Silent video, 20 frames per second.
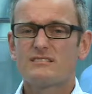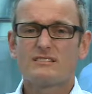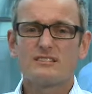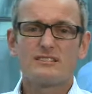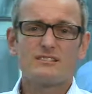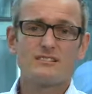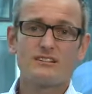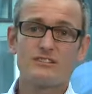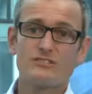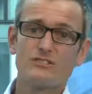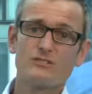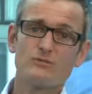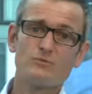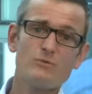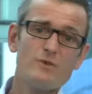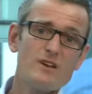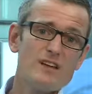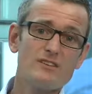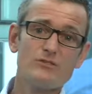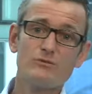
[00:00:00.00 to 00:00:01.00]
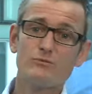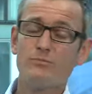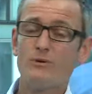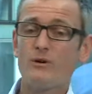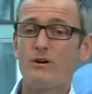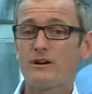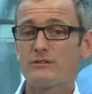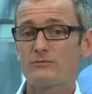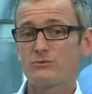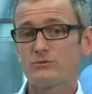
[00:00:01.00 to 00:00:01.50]
Things such as where you'll
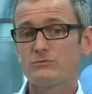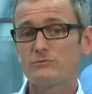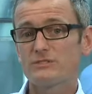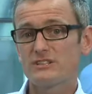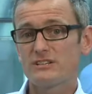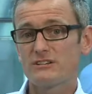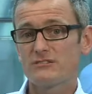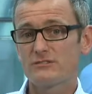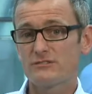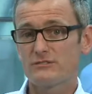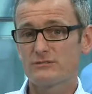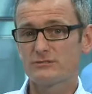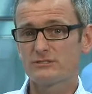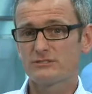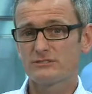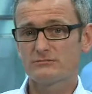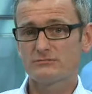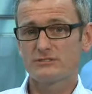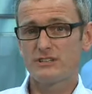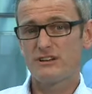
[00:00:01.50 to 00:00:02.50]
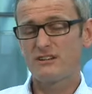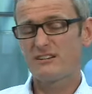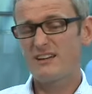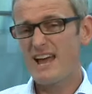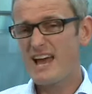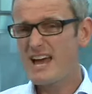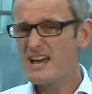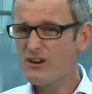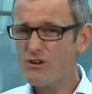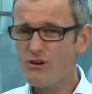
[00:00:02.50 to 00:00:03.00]
buy raw materials, you know,
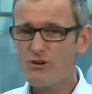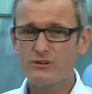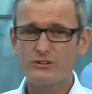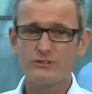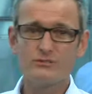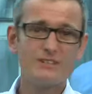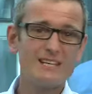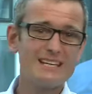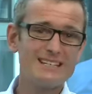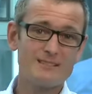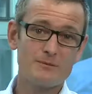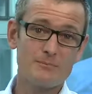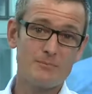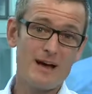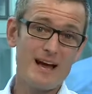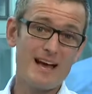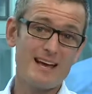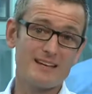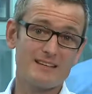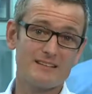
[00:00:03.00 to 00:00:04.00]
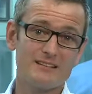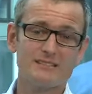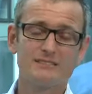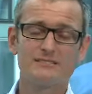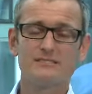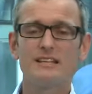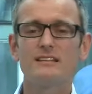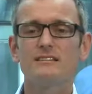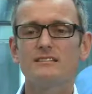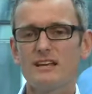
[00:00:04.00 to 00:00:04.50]
how long you get to pay,
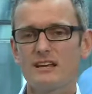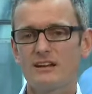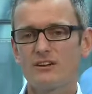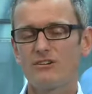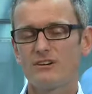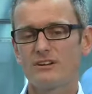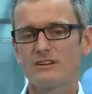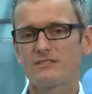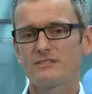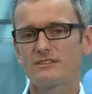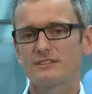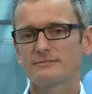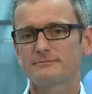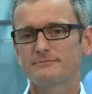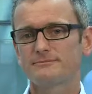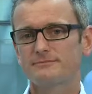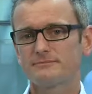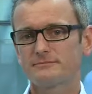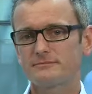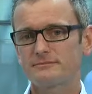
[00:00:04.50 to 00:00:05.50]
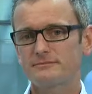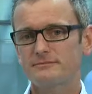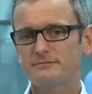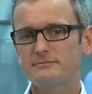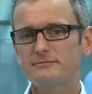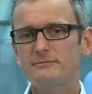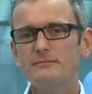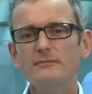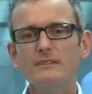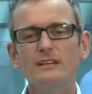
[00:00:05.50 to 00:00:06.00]
that kind of thing.
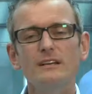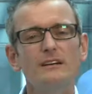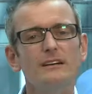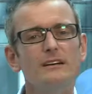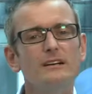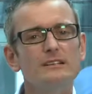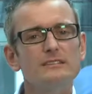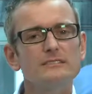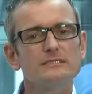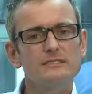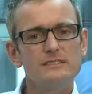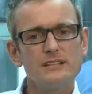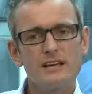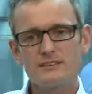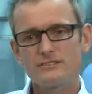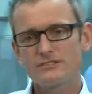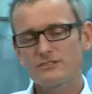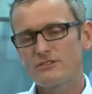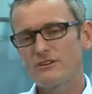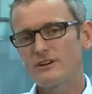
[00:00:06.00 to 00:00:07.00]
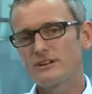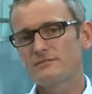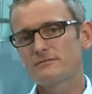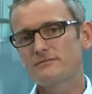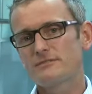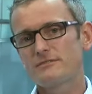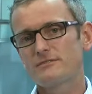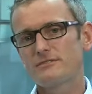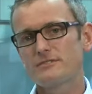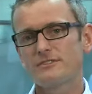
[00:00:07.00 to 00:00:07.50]
So the other side of
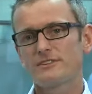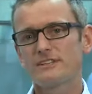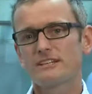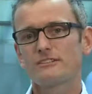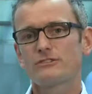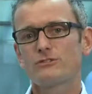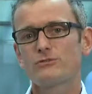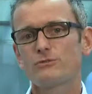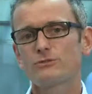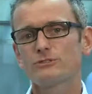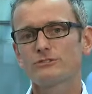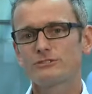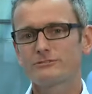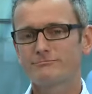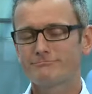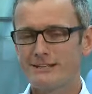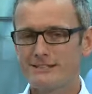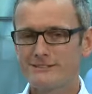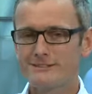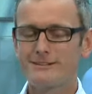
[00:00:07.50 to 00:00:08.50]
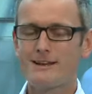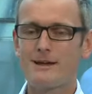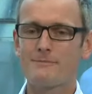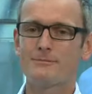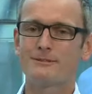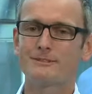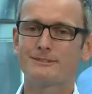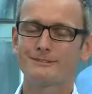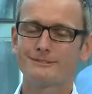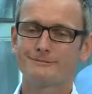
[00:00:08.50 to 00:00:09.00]
everything, of course, is the
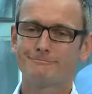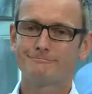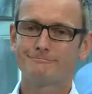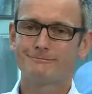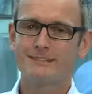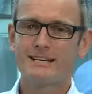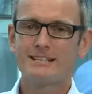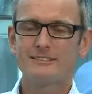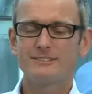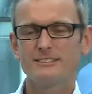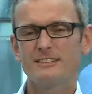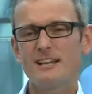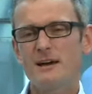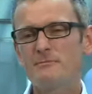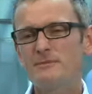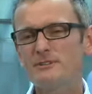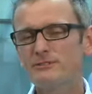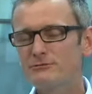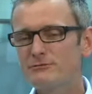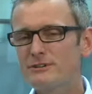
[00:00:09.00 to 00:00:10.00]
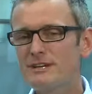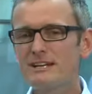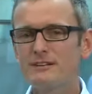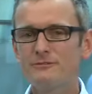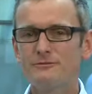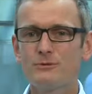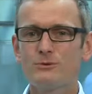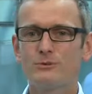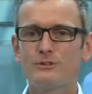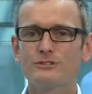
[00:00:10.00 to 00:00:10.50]
numbers. So numbers really
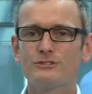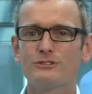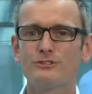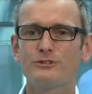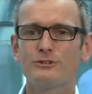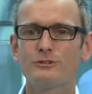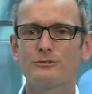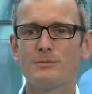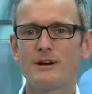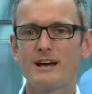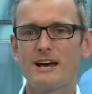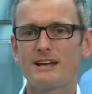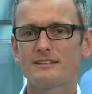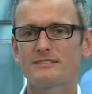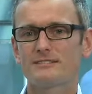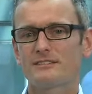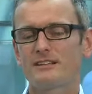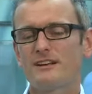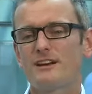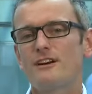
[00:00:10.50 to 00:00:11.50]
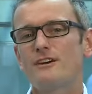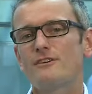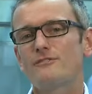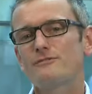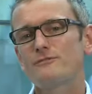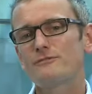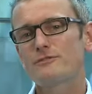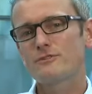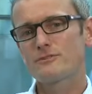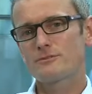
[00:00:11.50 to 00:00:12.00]
fall into two parts.
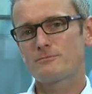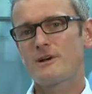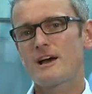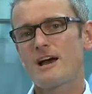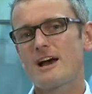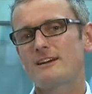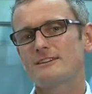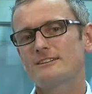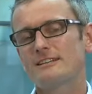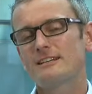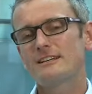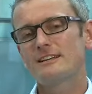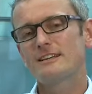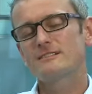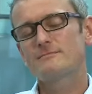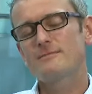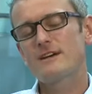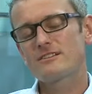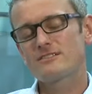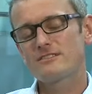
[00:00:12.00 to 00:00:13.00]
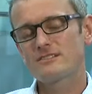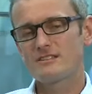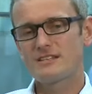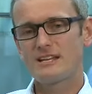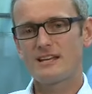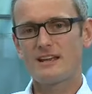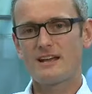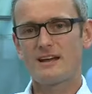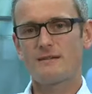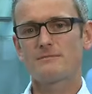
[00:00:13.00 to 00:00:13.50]
First part is about
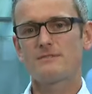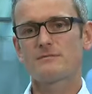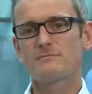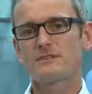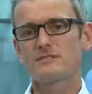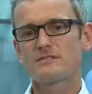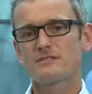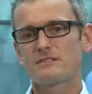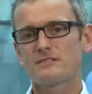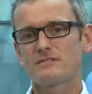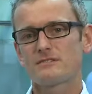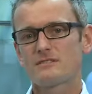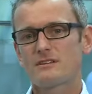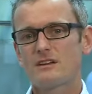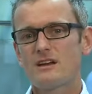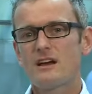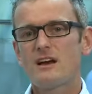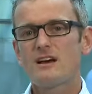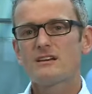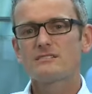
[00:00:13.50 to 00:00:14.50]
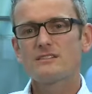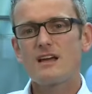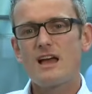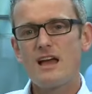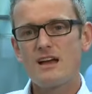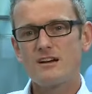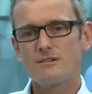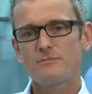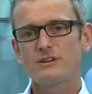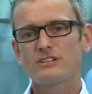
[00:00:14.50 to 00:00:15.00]
setting up the business. So
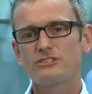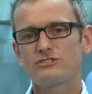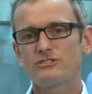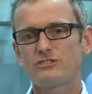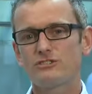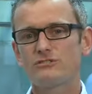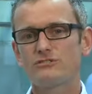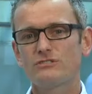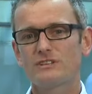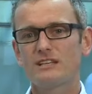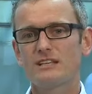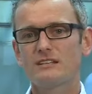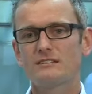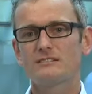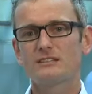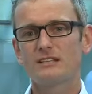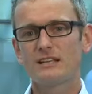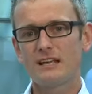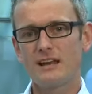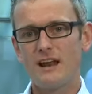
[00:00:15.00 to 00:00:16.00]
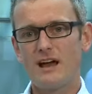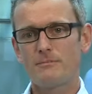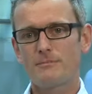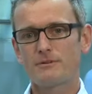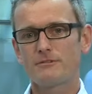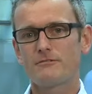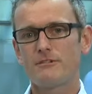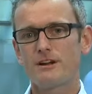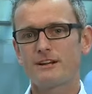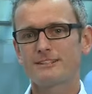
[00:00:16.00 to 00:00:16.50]
how much do you need to get up
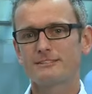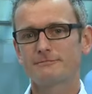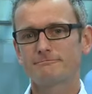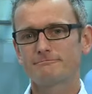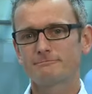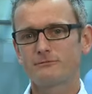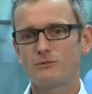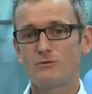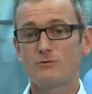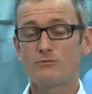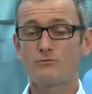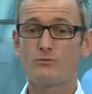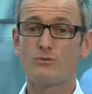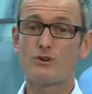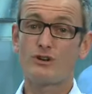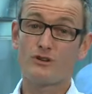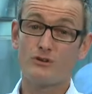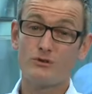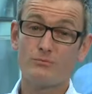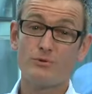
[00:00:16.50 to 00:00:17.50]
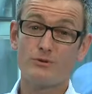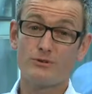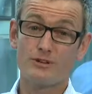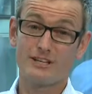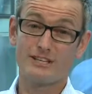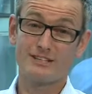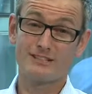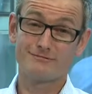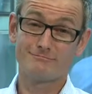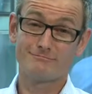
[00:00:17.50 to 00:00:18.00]
and running? What are you
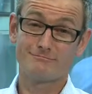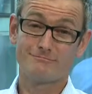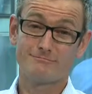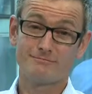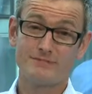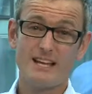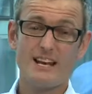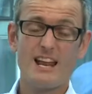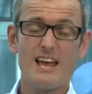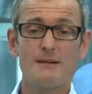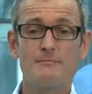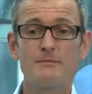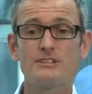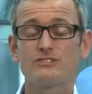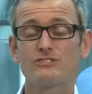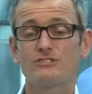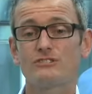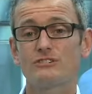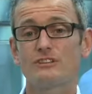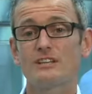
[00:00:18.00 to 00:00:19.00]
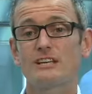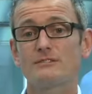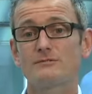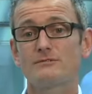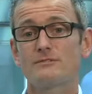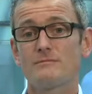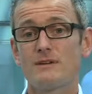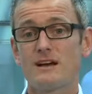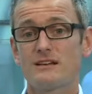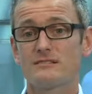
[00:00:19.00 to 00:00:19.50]
putting in? And how much do you need
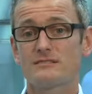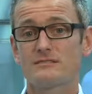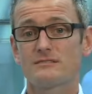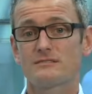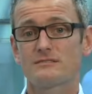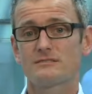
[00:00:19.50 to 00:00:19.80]
from us?